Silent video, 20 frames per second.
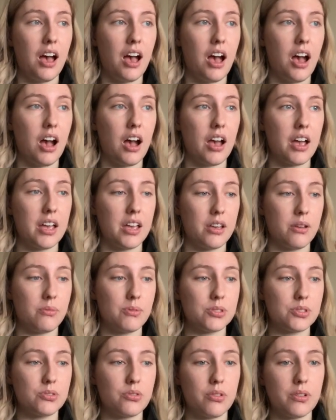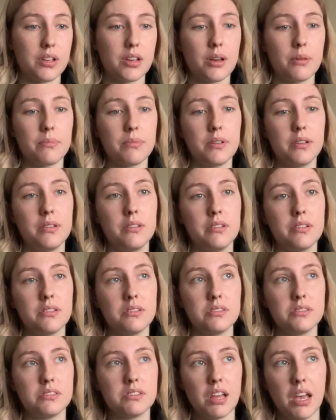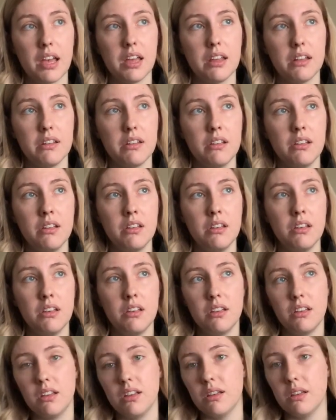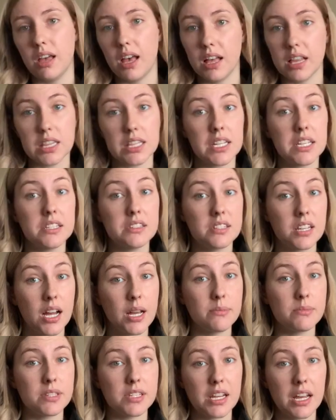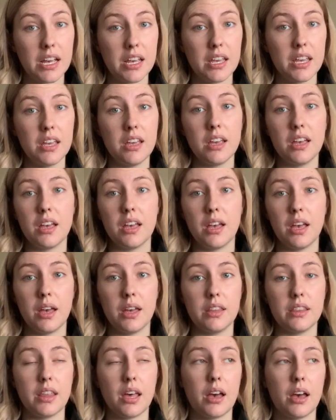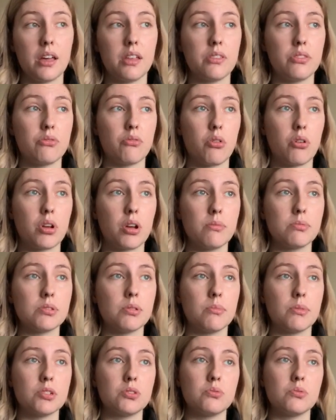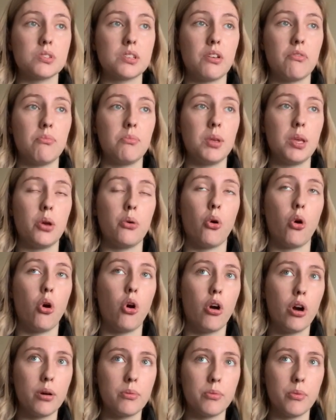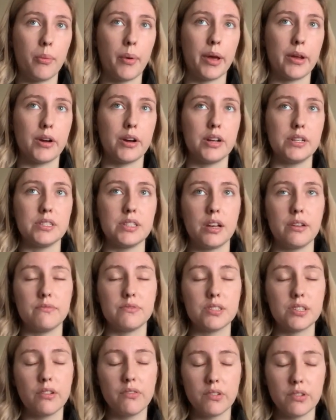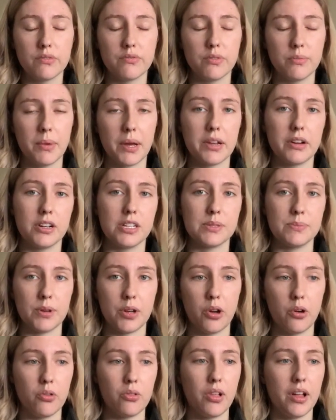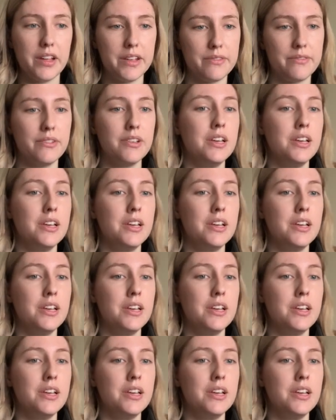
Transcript: I was throwing up 10 at least times a day, and that throwing up so much was giving me horrible migraines. I've suffered from migraines my whole life.